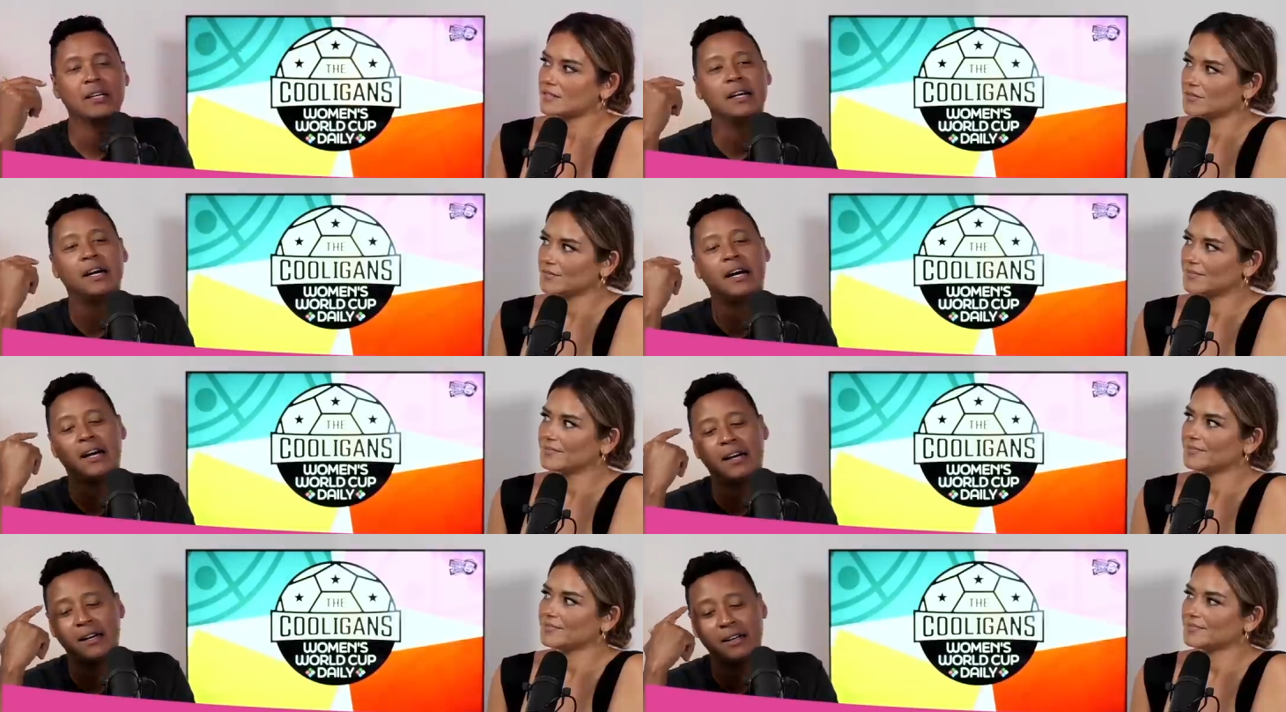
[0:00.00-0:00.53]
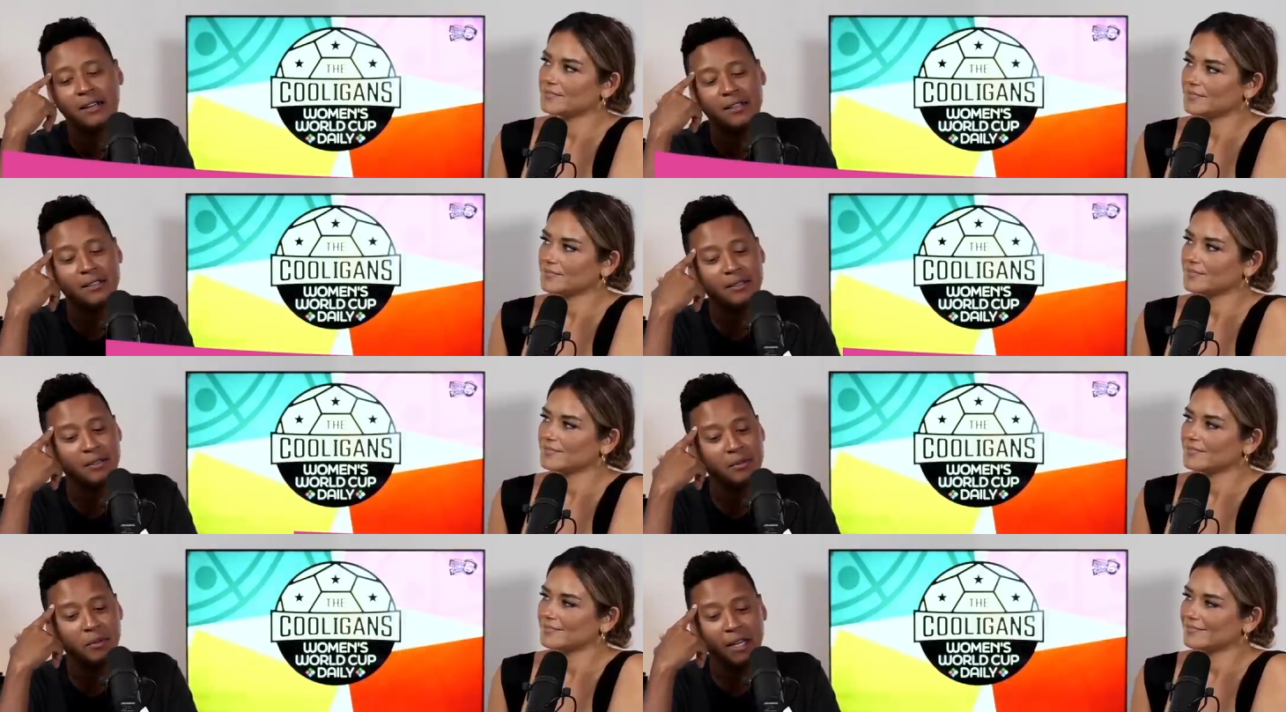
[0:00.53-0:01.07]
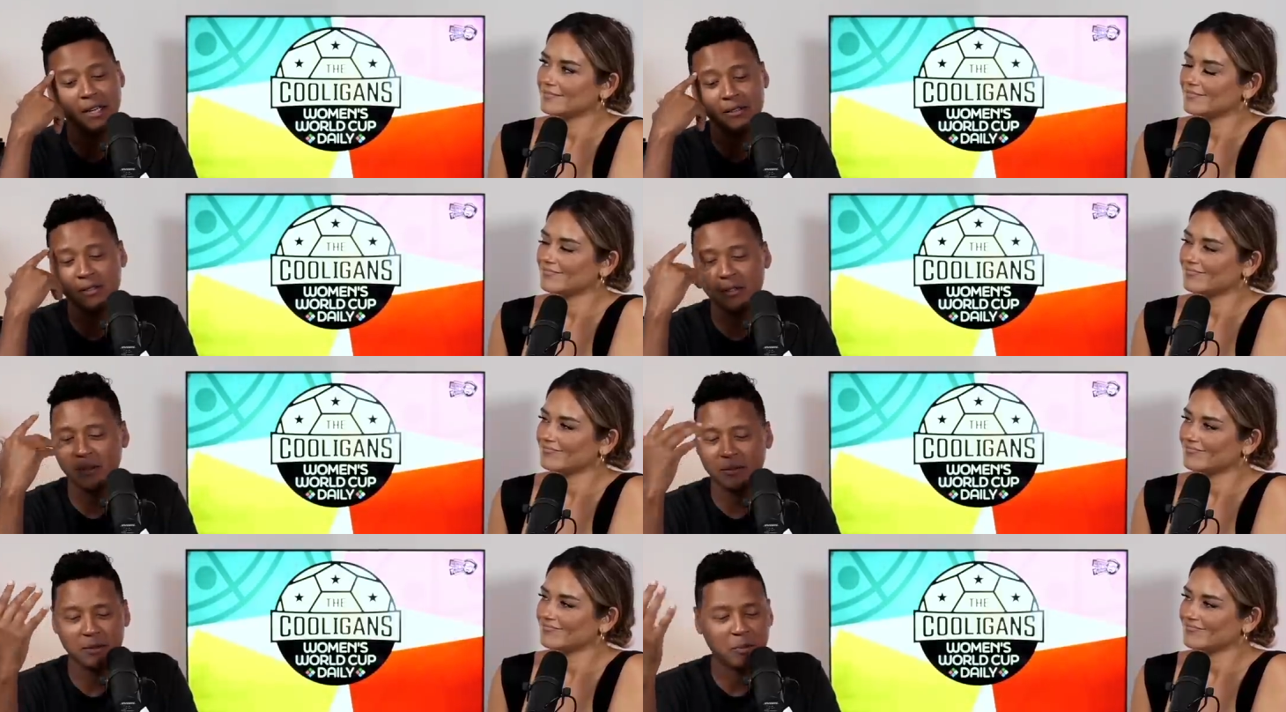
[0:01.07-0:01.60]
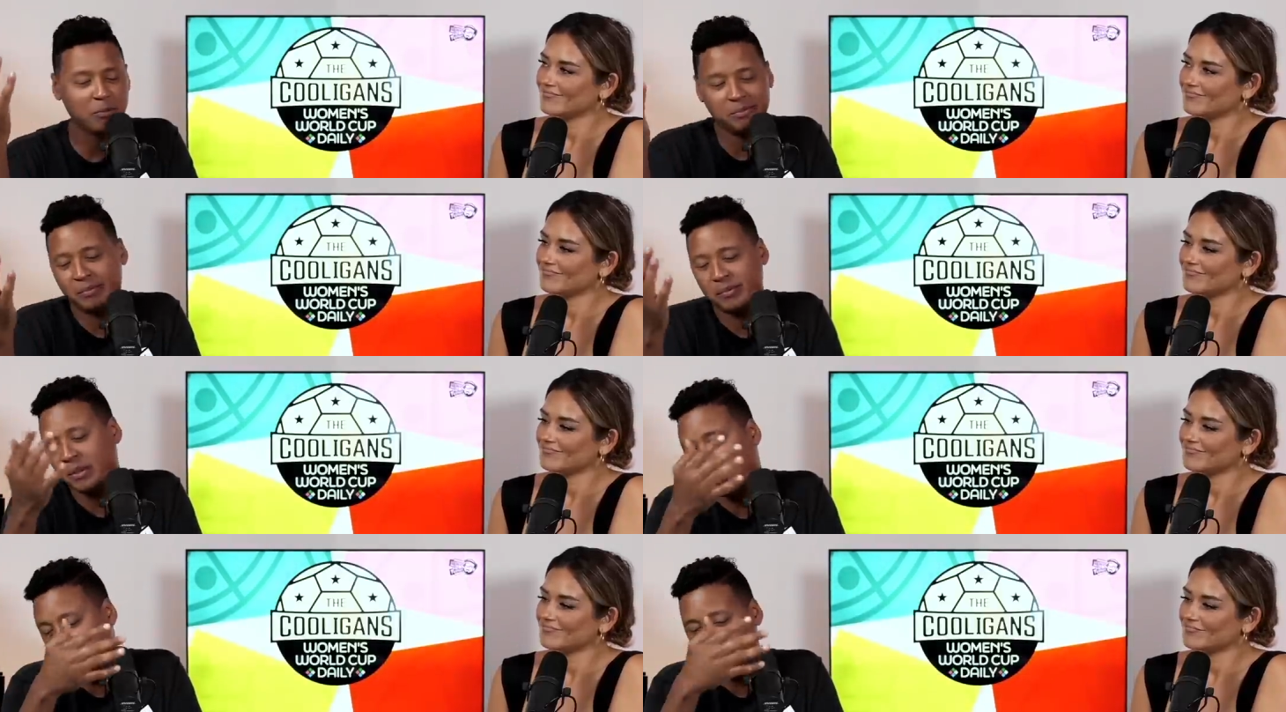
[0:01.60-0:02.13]
Speaker 1: Uh, and the, the
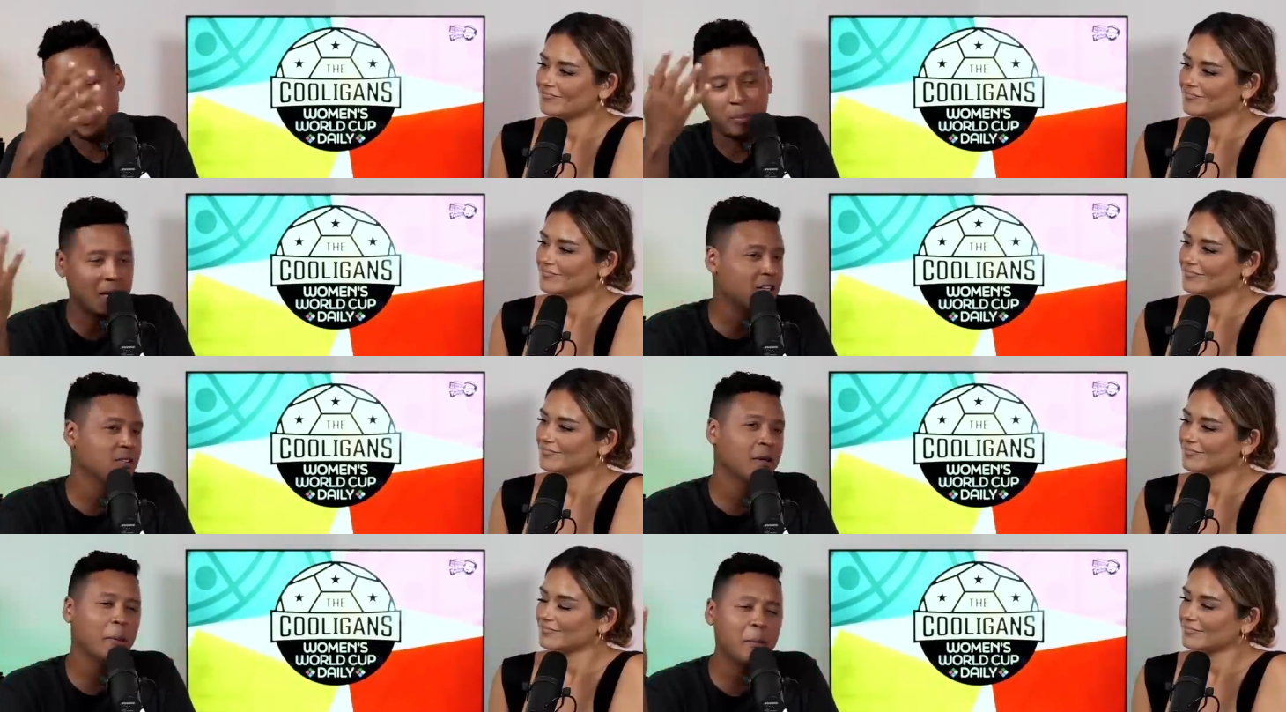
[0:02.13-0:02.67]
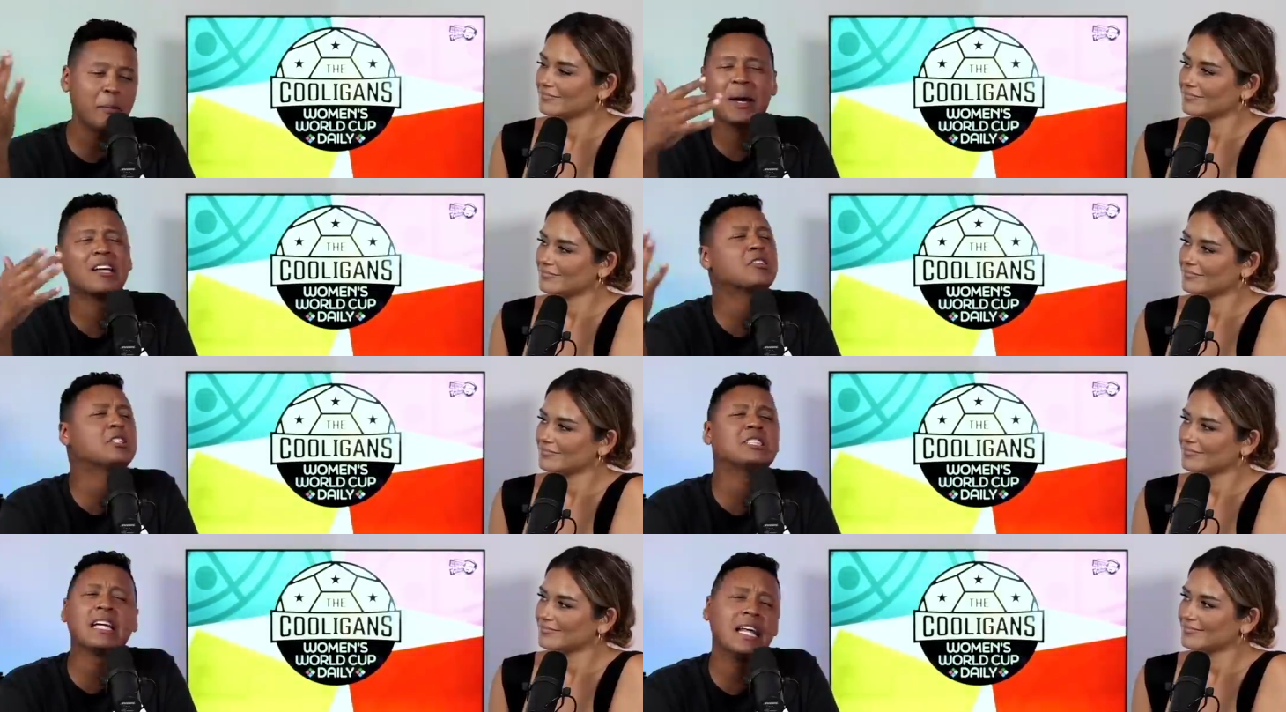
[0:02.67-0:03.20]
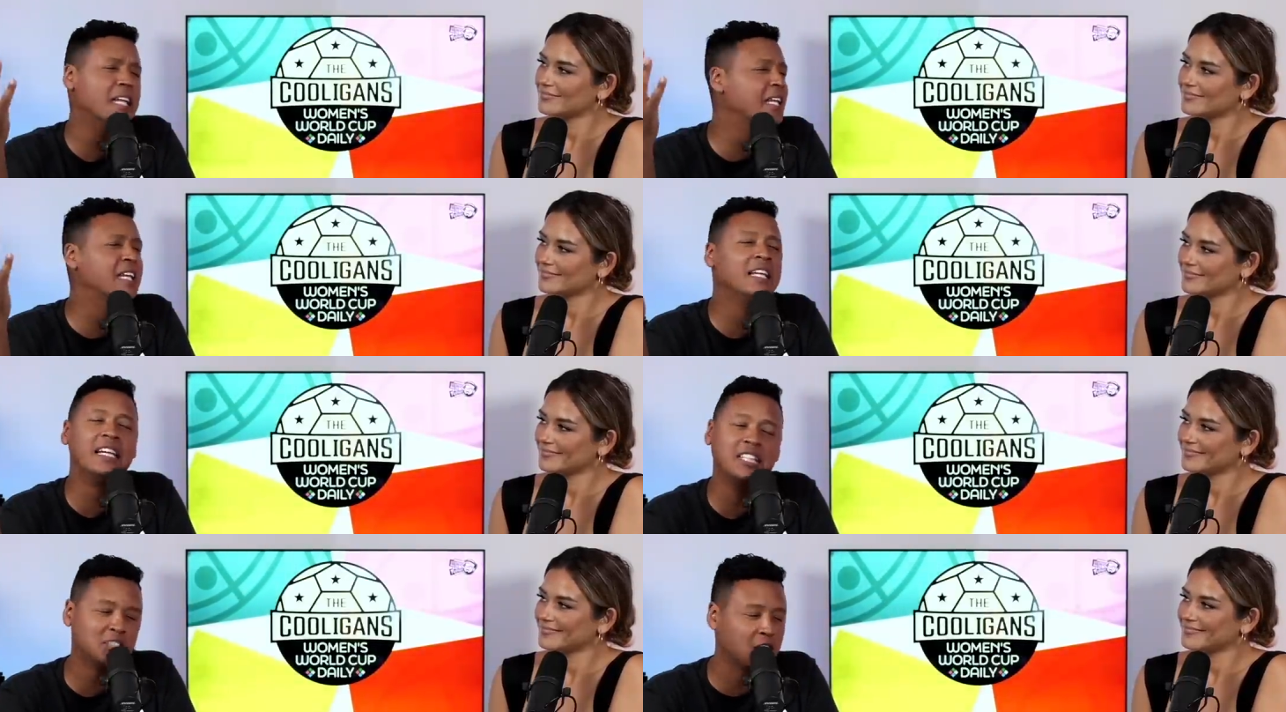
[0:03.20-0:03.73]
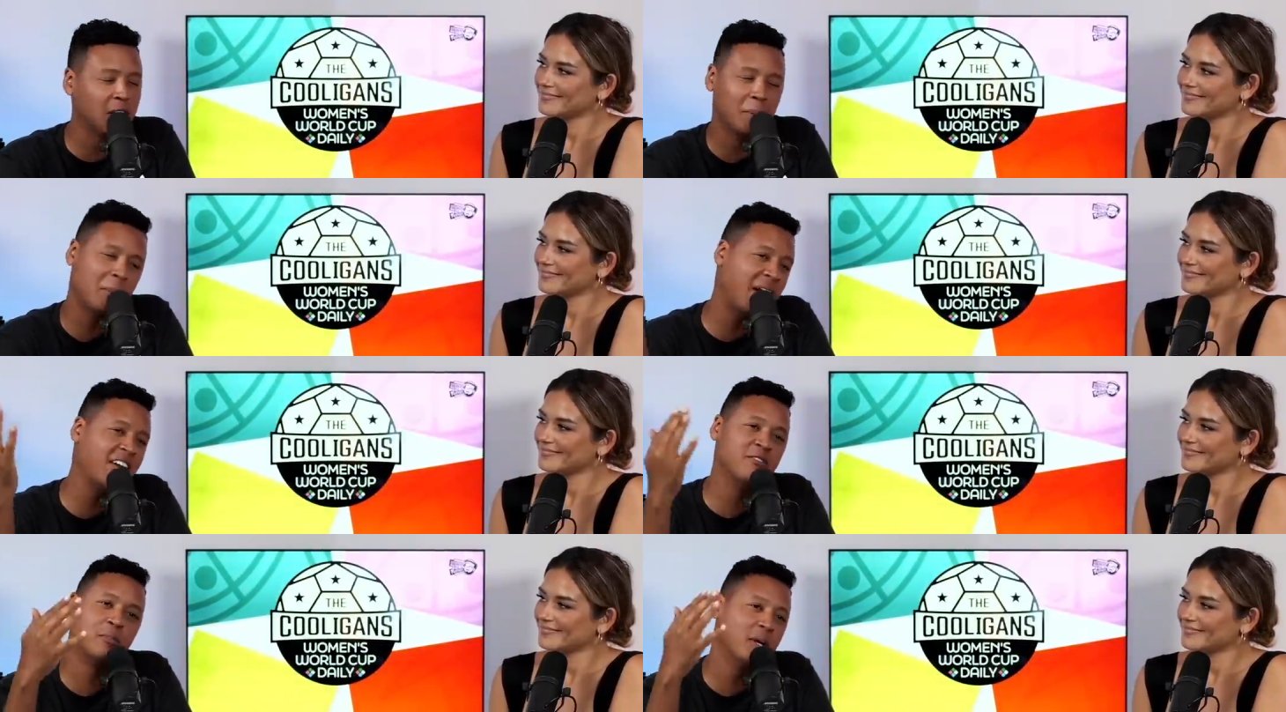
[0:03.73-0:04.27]
I, mean, I mean, penalties in Leagues
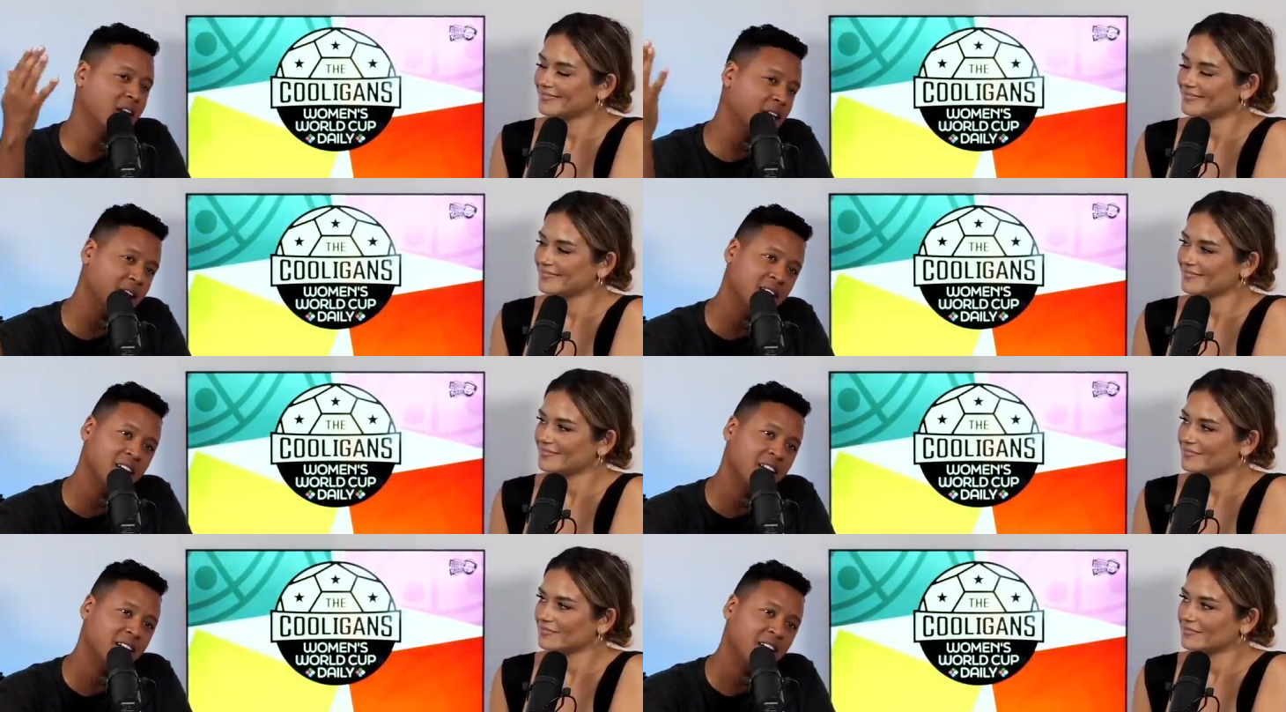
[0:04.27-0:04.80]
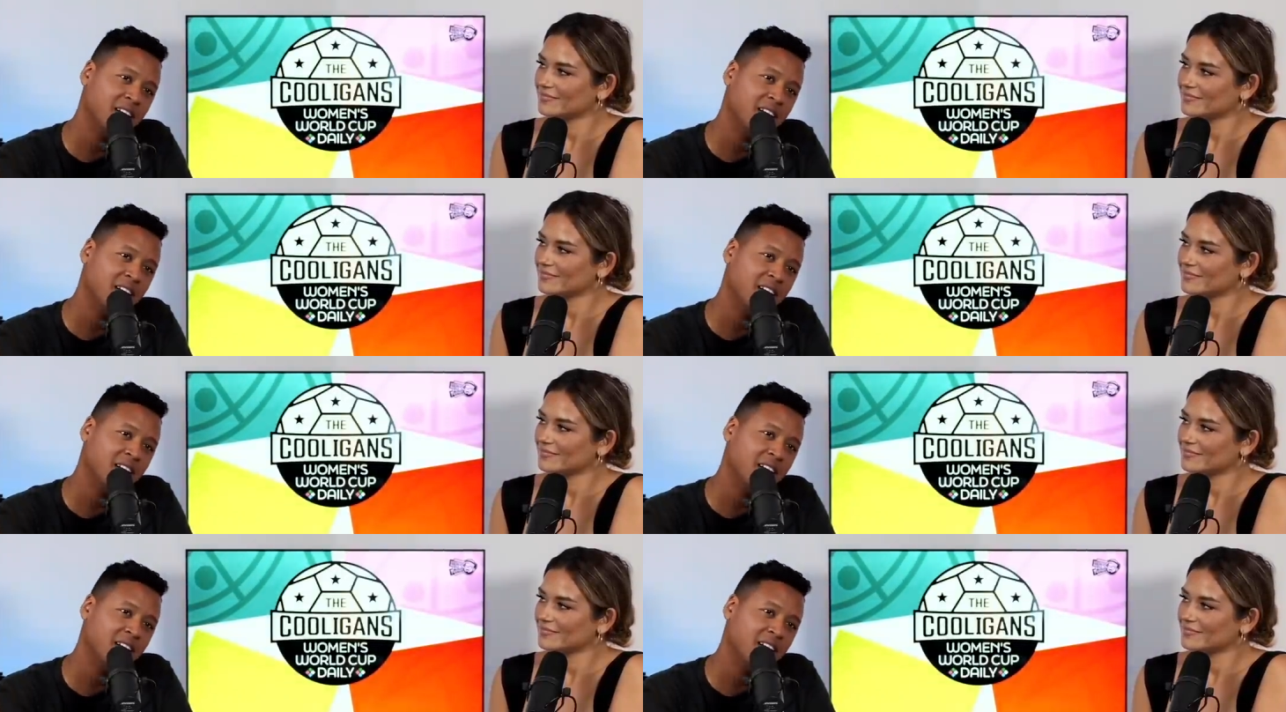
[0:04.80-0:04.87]
Cup have been